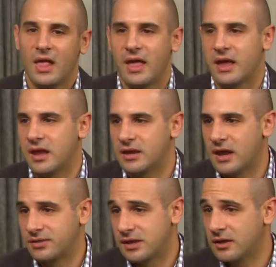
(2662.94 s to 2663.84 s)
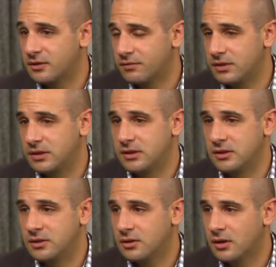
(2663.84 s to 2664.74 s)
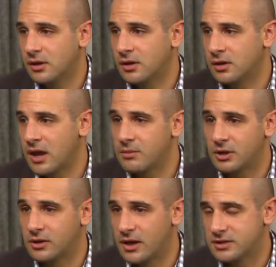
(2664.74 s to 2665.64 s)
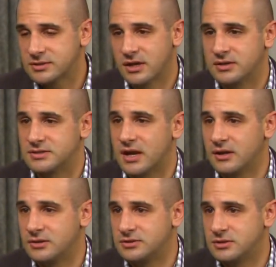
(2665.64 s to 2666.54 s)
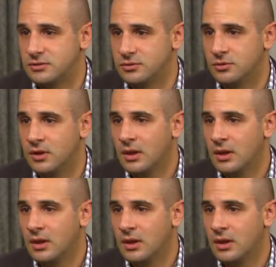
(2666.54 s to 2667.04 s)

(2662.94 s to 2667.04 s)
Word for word: And at the end of the uh, academy class, I decided to